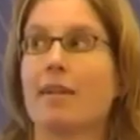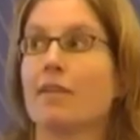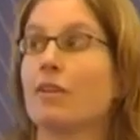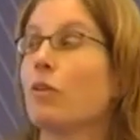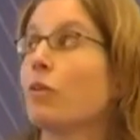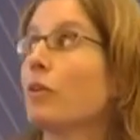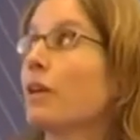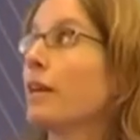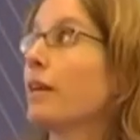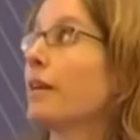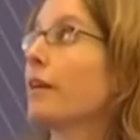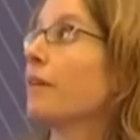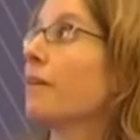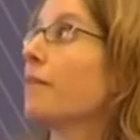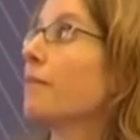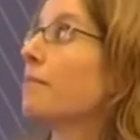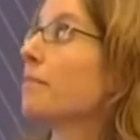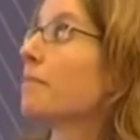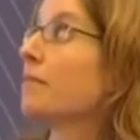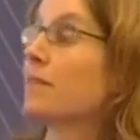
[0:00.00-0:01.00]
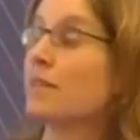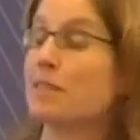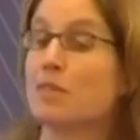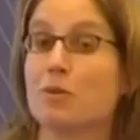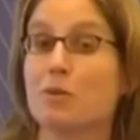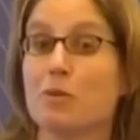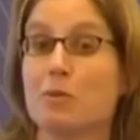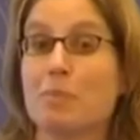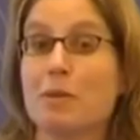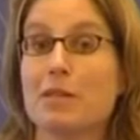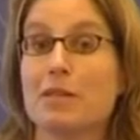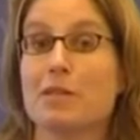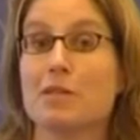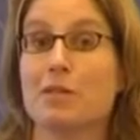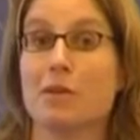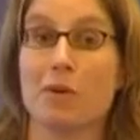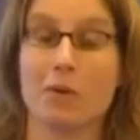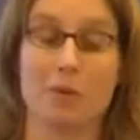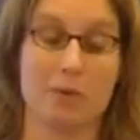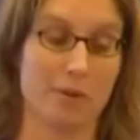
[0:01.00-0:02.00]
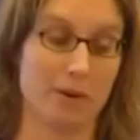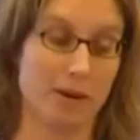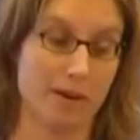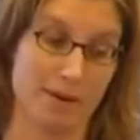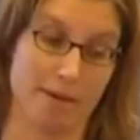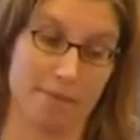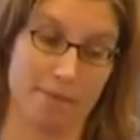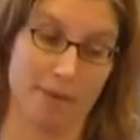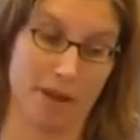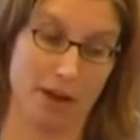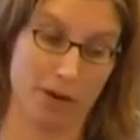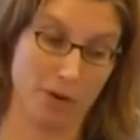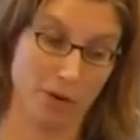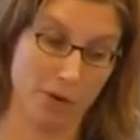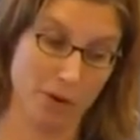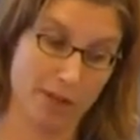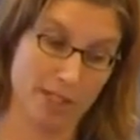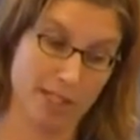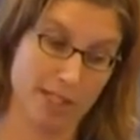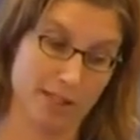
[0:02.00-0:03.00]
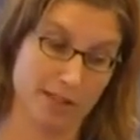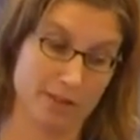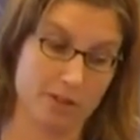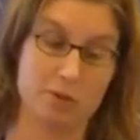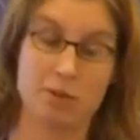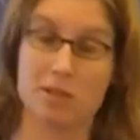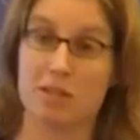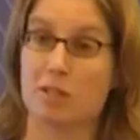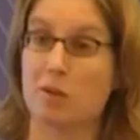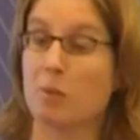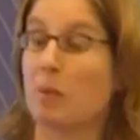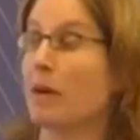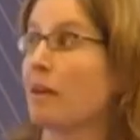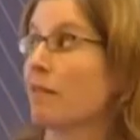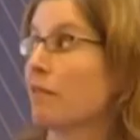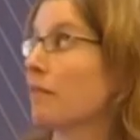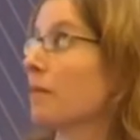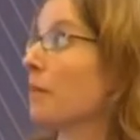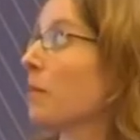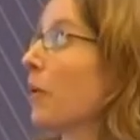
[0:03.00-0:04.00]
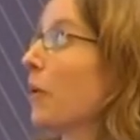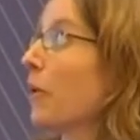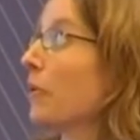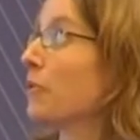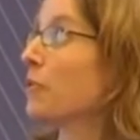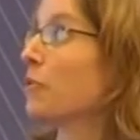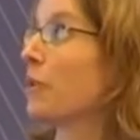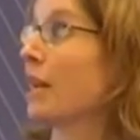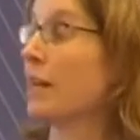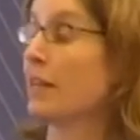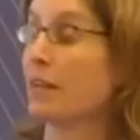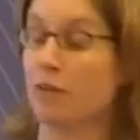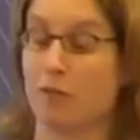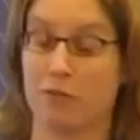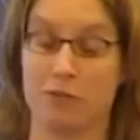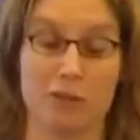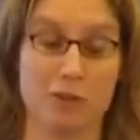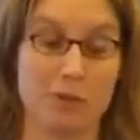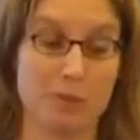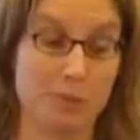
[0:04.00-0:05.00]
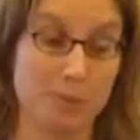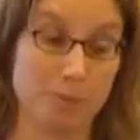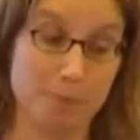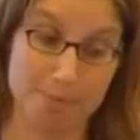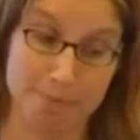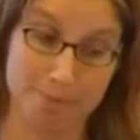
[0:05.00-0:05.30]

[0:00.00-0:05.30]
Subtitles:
And look here, this could be snow according to the squirrel or to any of you.